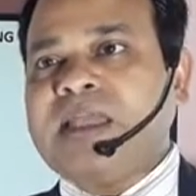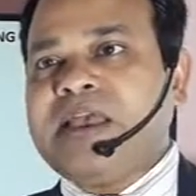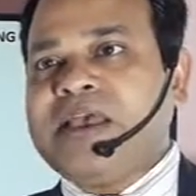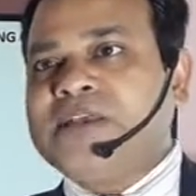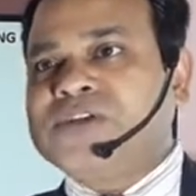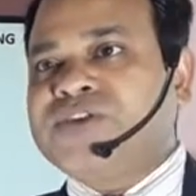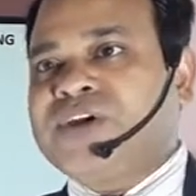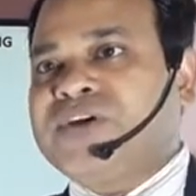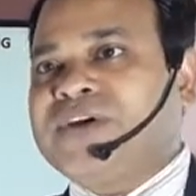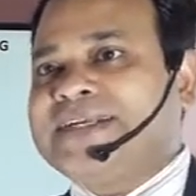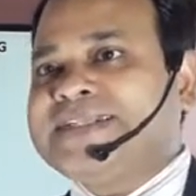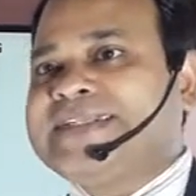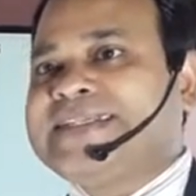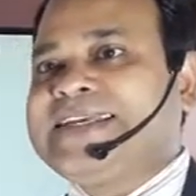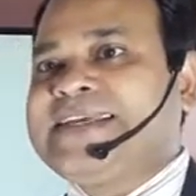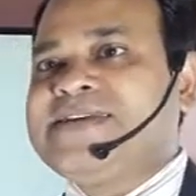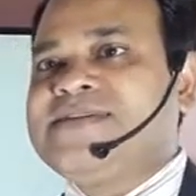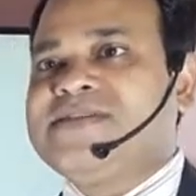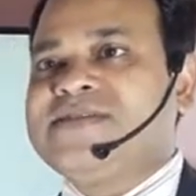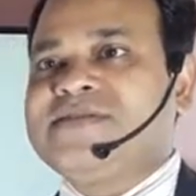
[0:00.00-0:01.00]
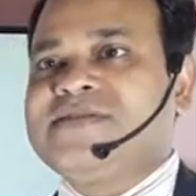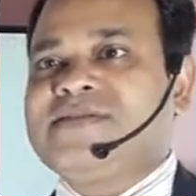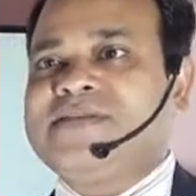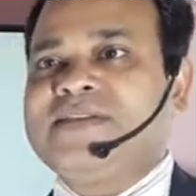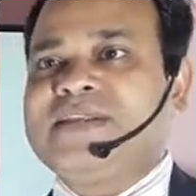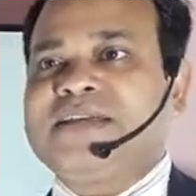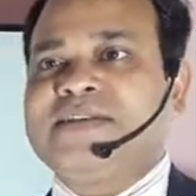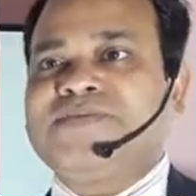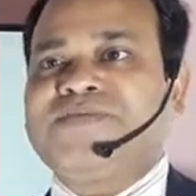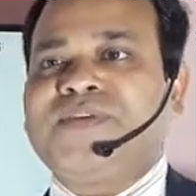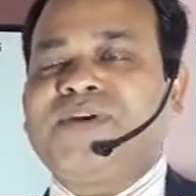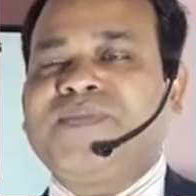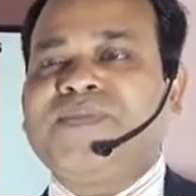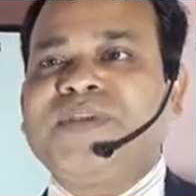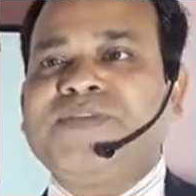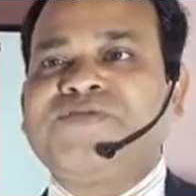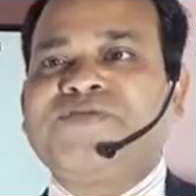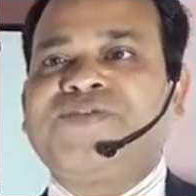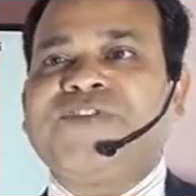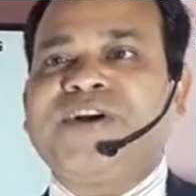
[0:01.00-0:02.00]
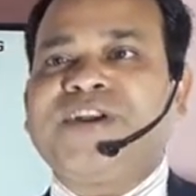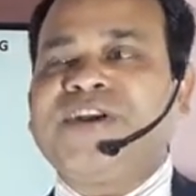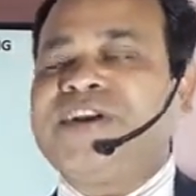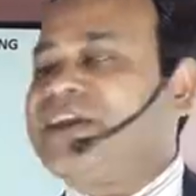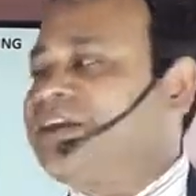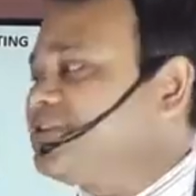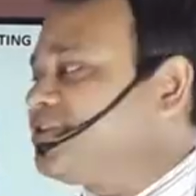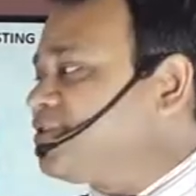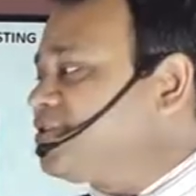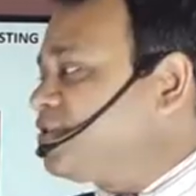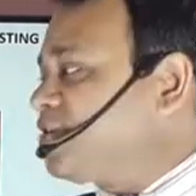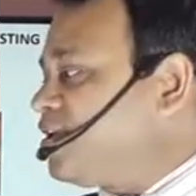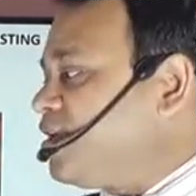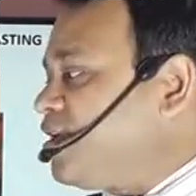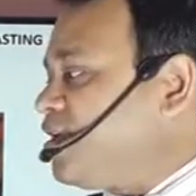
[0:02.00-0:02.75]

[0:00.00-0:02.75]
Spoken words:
So you can see here that from the furnace,